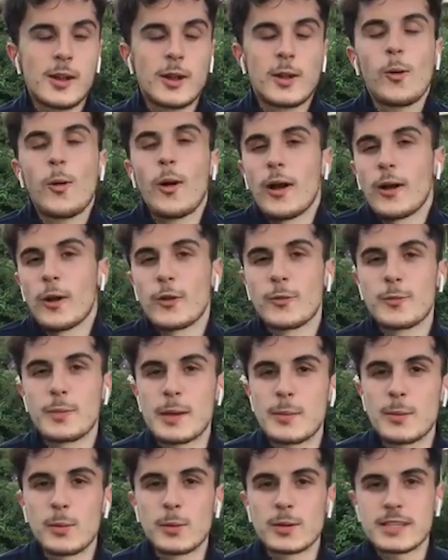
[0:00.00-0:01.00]
quite a lot of
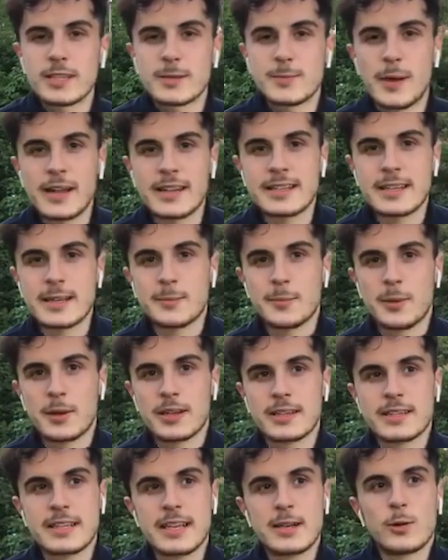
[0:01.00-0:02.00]
people were expecting,
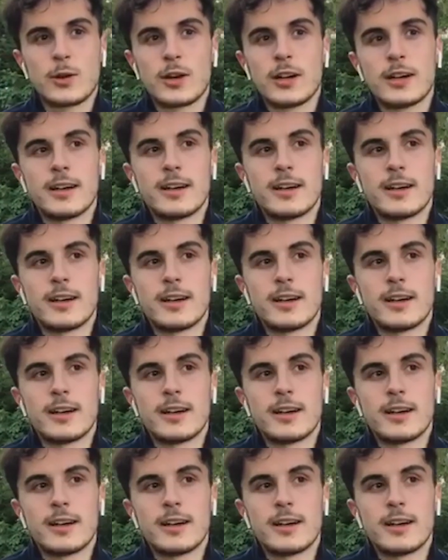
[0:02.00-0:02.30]
but still